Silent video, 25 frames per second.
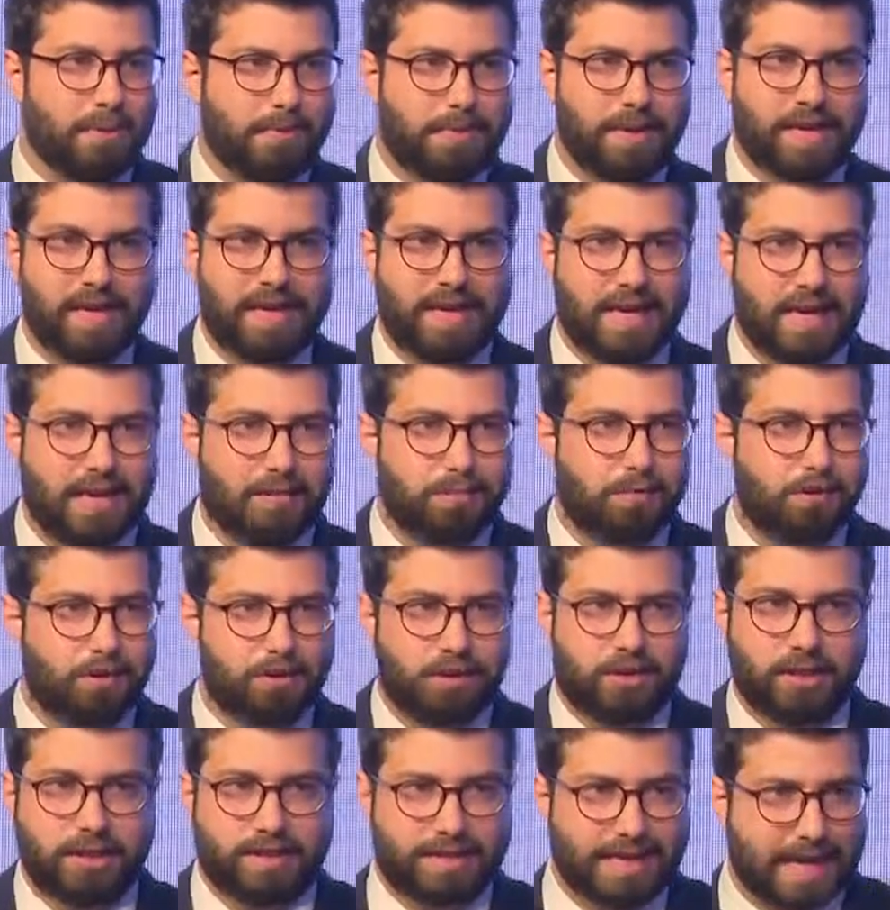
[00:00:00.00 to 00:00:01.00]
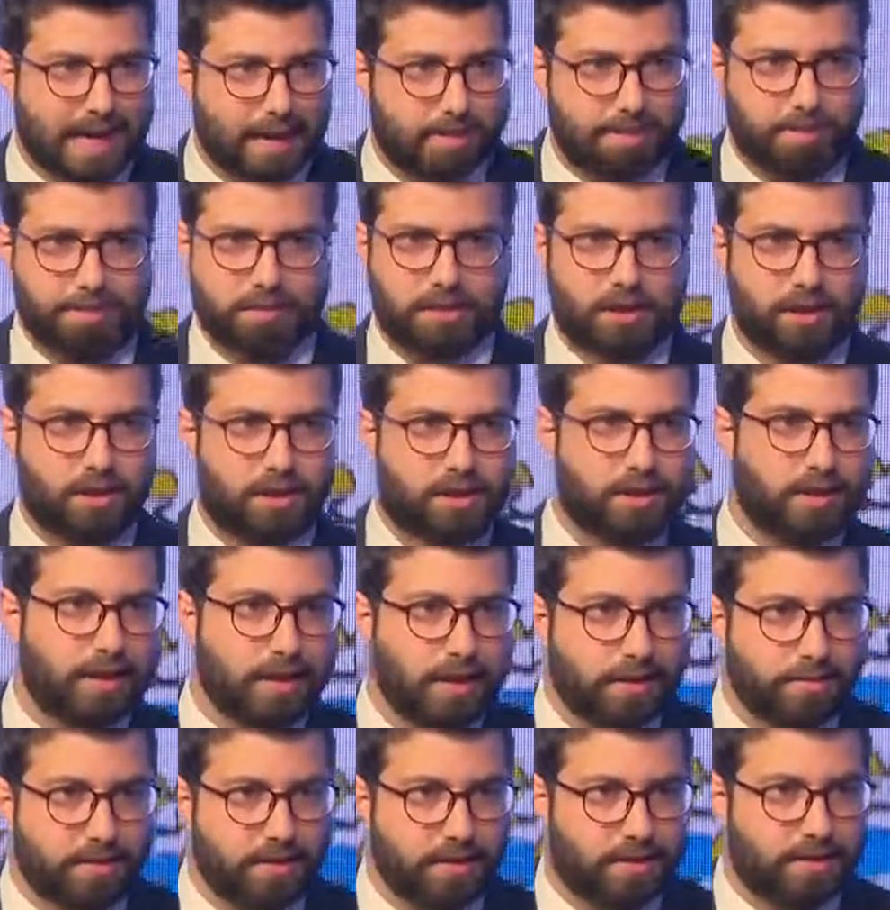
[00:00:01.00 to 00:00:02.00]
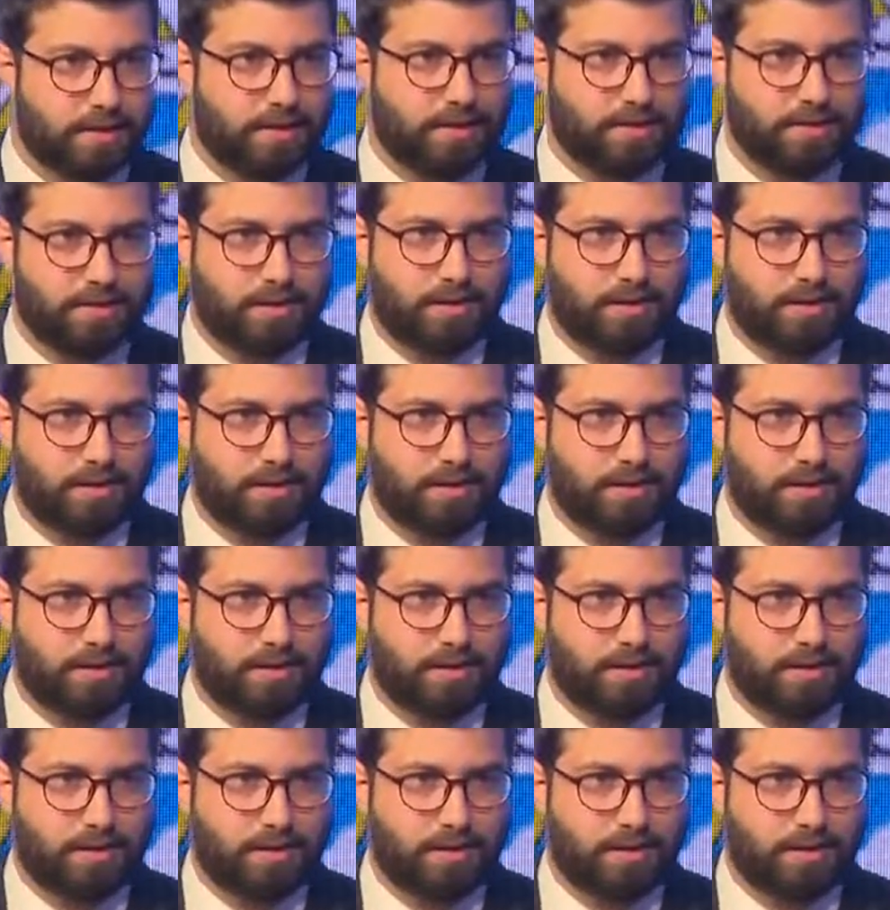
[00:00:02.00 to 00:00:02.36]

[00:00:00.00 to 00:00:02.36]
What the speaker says: Being able to tap to unlimited